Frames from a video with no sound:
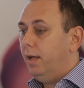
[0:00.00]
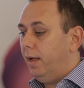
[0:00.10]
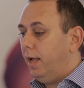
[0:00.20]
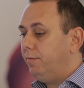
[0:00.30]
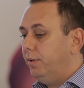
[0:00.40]

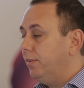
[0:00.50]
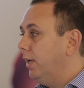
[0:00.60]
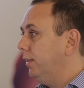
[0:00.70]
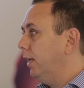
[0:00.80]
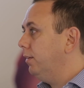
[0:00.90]
Having
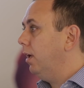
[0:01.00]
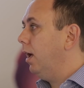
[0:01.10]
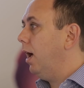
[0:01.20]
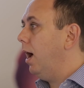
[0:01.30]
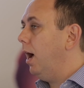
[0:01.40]
said that,
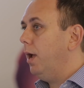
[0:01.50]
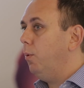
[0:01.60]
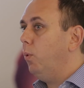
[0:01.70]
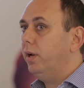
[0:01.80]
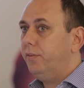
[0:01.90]
I
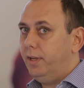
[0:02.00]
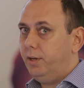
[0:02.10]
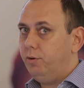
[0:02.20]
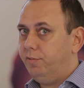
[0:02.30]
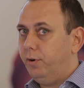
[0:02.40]
want to thank
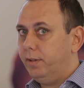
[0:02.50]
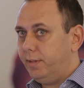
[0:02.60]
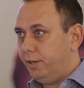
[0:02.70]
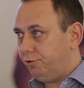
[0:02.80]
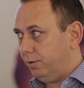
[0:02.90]
you for your
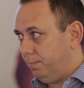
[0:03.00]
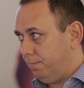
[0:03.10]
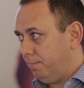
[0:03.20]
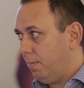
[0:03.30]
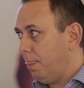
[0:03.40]
attention.
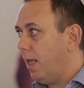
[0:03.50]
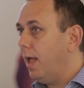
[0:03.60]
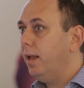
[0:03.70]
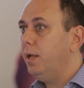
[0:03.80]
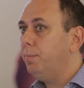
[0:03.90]

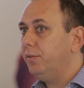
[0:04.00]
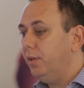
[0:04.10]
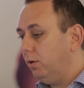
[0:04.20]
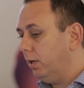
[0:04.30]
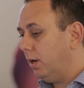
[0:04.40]
And in
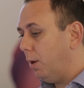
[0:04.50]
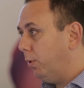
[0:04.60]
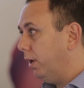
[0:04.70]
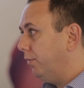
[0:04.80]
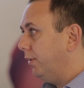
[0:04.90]
particular, I
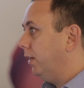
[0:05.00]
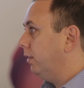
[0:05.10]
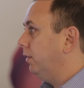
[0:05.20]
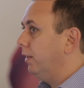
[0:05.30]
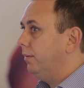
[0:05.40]
want to
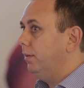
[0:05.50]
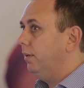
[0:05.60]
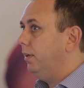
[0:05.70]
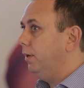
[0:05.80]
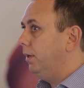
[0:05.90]
thank
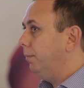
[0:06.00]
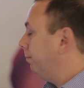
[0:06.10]
the